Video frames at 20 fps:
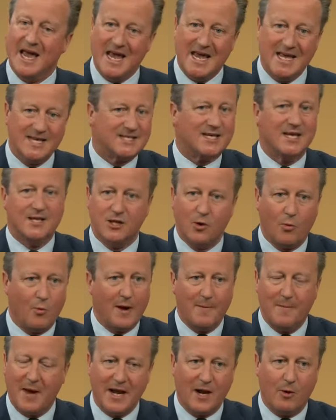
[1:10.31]
is in, the,
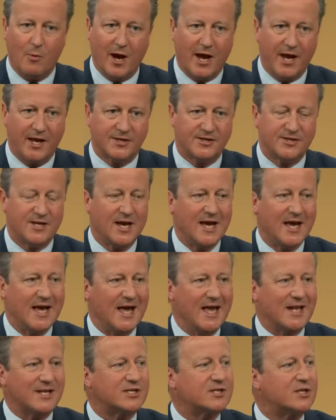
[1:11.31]
in many ways,
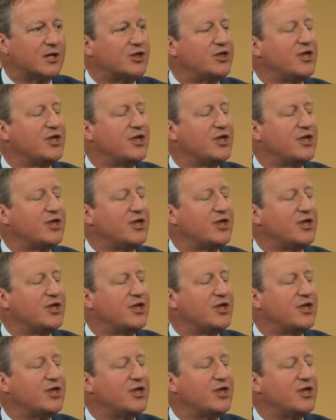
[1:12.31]
it's the